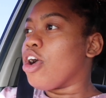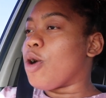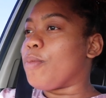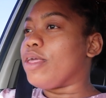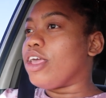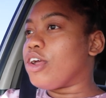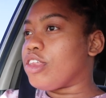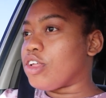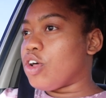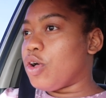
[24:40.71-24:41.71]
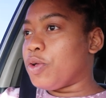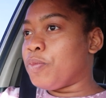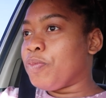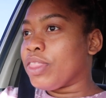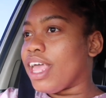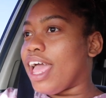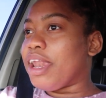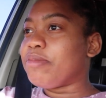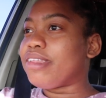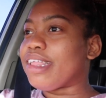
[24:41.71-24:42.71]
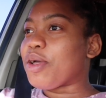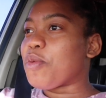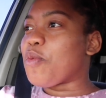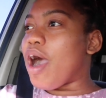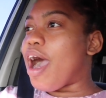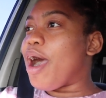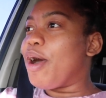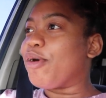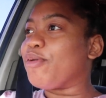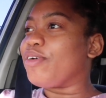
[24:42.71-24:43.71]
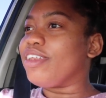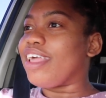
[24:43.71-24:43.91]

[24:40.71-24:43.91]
a couple years ago and I'm just like, wow,